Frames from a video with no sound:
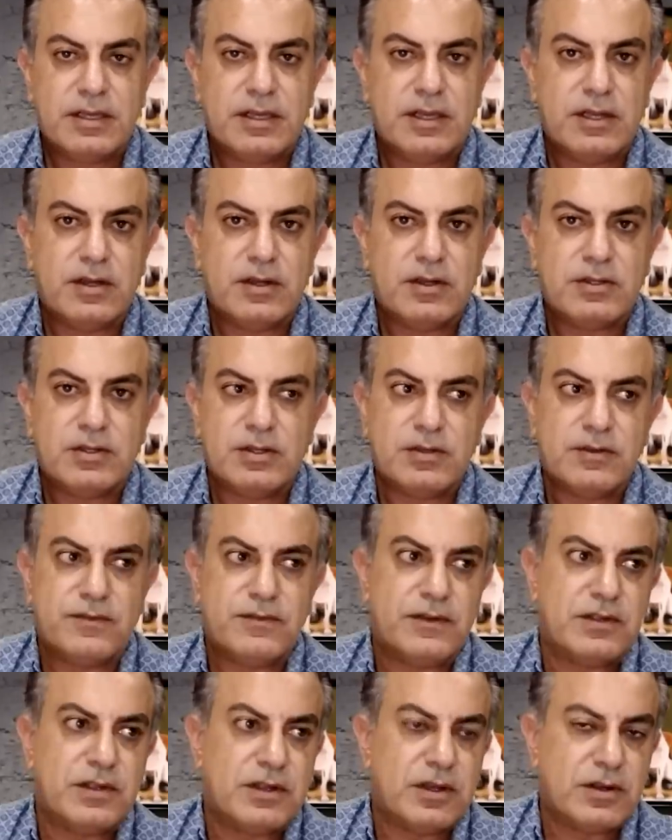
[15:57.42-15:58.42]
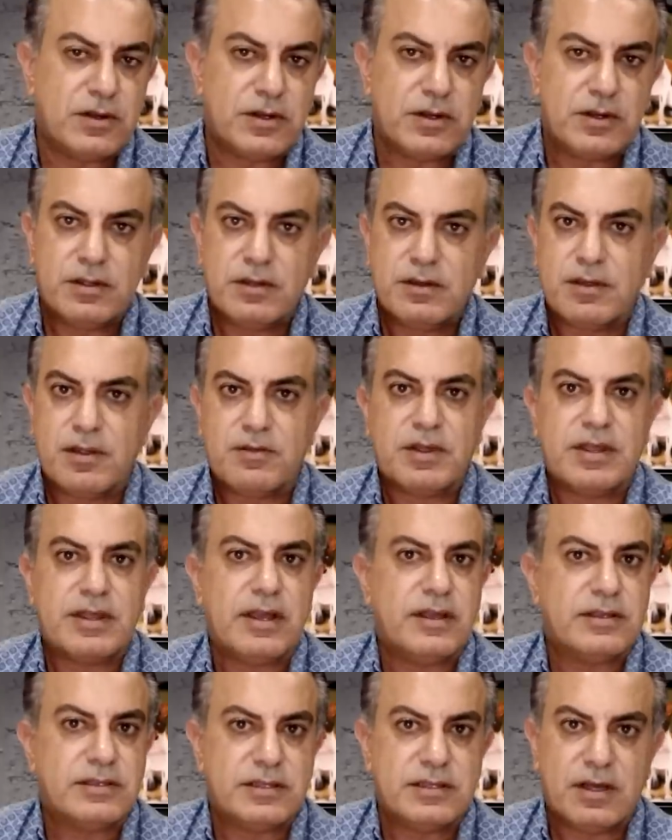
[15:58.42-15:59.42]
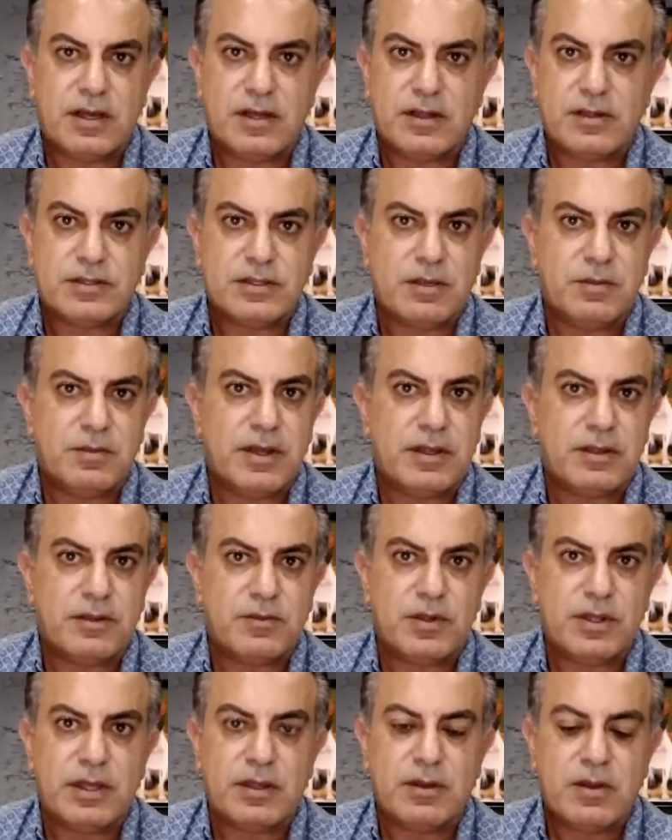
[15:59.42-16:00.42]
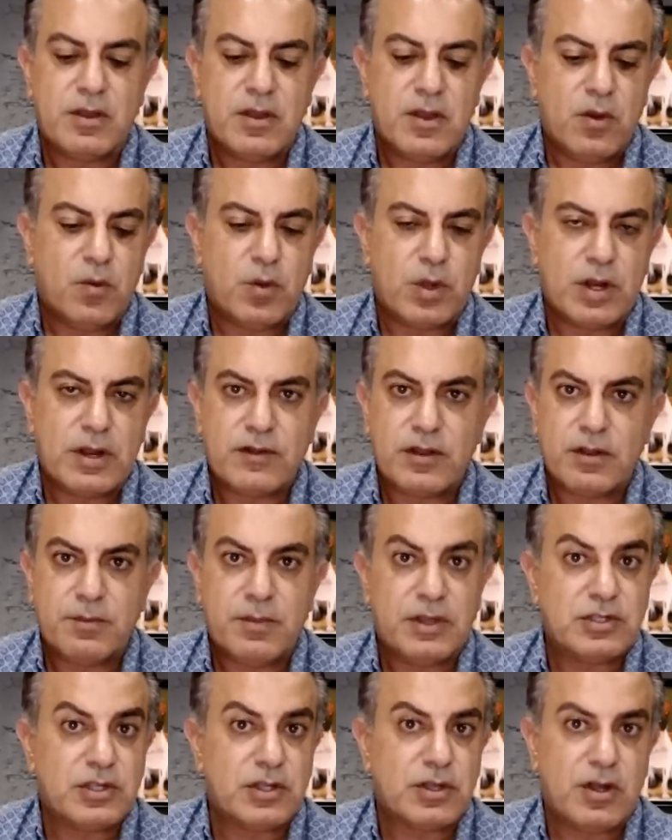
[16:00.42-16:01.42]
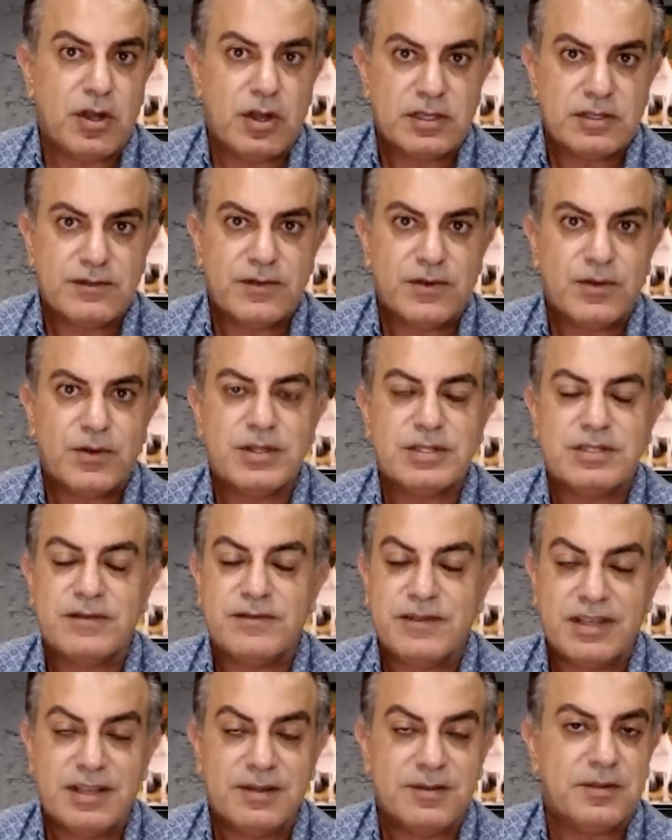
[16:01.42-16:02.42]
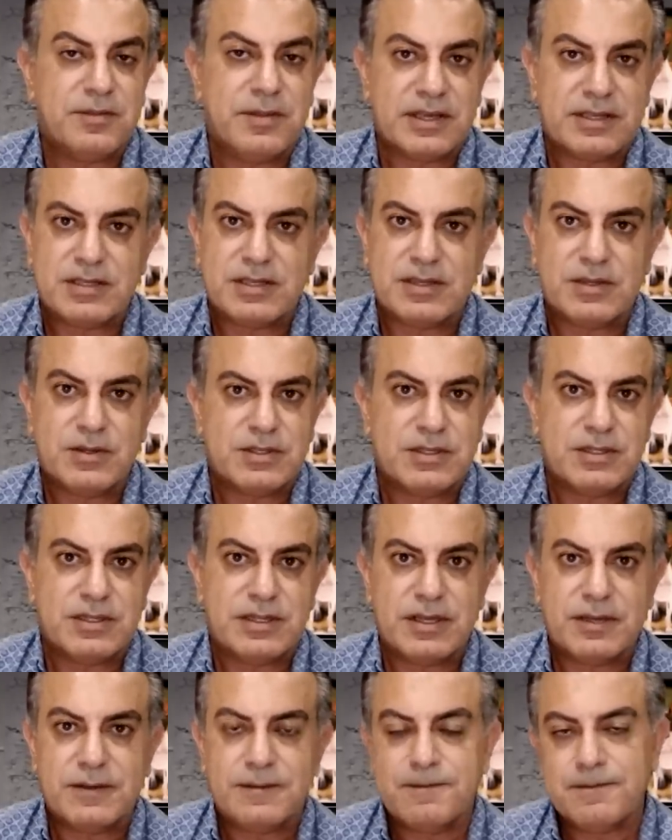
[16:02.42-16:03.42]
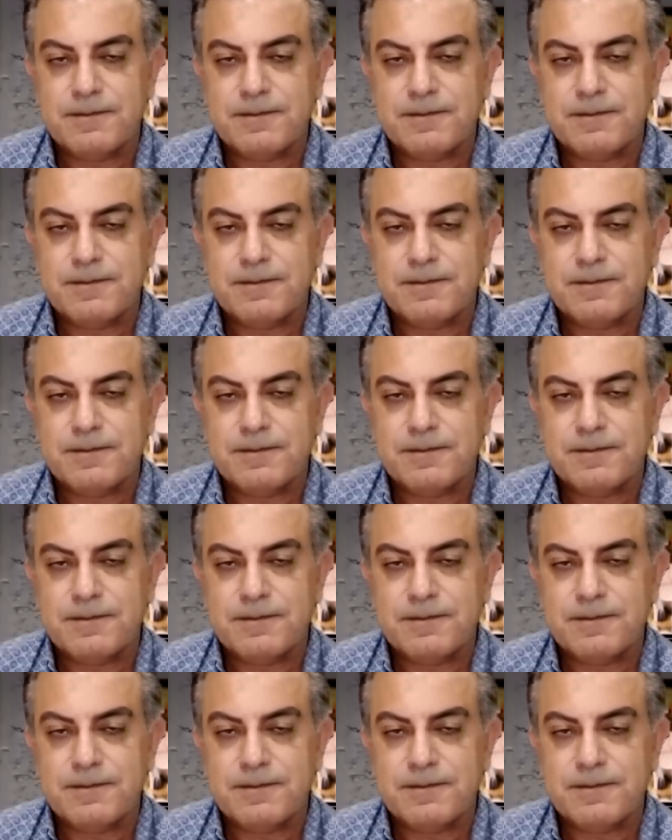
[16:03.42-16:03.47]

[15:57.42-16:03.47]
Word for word: you know, to fifteen hundred, three thousand dollars a month. Really, whatever your budget calls for, it's available in Mexico City.